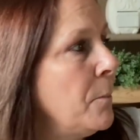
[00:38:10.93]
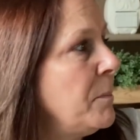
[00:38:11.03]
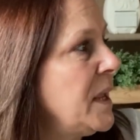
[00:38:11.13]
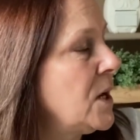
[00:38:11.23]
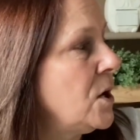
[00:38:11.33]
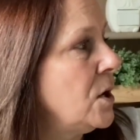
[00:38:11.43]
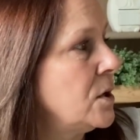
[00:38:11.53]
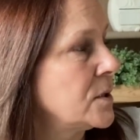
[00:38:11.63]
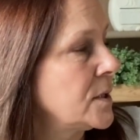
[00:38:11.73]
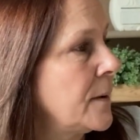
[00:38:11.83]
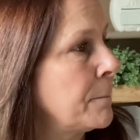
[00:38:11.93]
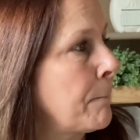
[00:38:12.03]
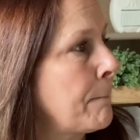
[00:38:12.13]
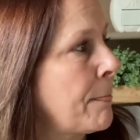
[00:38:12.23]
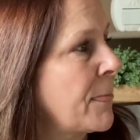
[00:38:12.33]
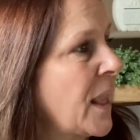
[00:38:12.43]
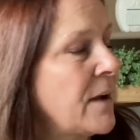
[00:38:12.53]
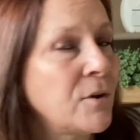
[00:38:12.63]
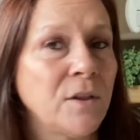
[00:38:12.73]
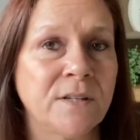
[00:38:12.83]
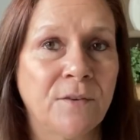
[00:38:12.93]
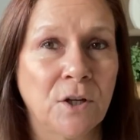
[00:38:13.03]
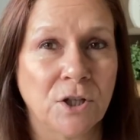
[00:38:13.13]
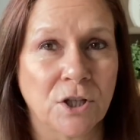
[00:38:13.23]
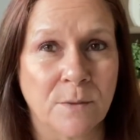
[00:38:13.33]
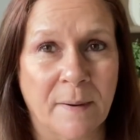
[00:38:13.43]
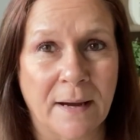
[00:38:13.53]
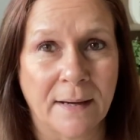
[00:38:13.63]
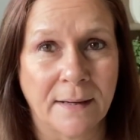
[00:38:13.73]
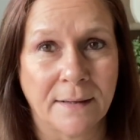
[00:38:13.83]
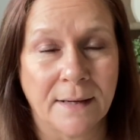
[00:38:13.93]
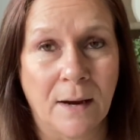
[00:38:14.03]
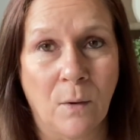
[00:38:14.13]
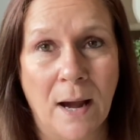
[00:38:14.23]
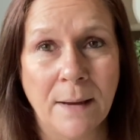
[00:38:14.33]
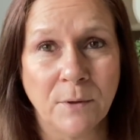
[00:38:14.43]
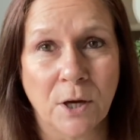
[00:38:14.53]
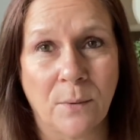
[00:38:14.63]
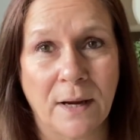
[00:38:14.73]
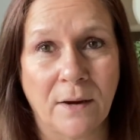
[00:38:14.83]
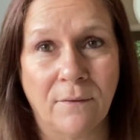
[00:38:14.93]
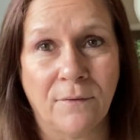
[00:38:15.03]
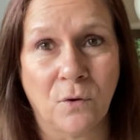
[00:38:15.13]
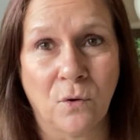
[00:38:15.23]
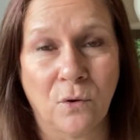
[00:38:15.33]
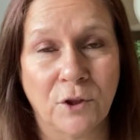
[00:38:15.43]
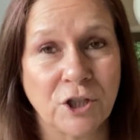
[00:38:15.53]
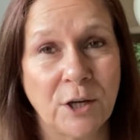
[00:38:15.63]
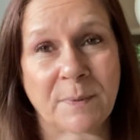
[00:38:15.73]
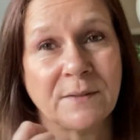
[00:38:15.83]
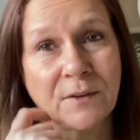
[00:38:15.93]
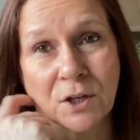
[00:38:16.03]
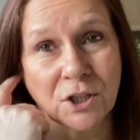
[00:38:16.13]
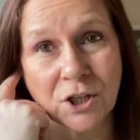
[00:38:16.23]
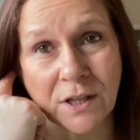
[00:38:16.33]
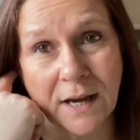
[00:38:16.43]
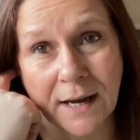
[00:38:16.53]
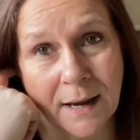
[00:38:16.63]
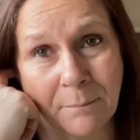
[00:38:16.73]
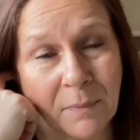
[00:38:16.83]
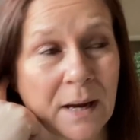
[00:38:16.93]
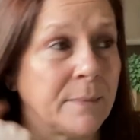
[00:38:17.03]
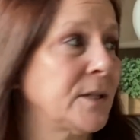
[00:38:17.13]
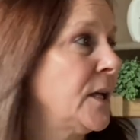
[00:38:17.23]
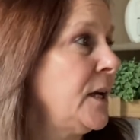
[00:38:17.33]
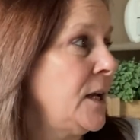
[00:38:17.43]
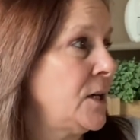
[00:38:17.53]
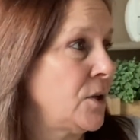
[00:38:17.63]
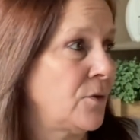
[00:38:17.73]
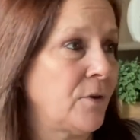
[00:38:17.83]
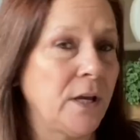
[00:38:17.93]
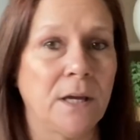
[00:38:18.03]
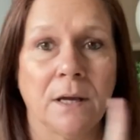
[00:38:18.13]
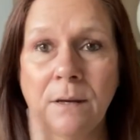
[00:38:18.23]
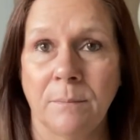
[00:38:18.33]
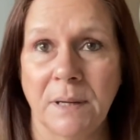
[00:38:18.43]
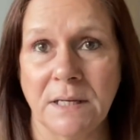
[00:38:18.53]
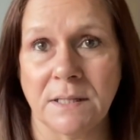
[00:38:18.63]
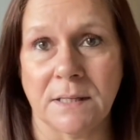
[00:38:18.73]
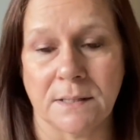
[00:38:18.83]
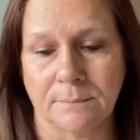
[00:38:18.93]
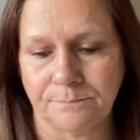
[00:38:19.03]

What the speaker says: Because I've got this furniture to buy. Now I'm going for the cheapest furniture that I can buy, because I need 3 pieces.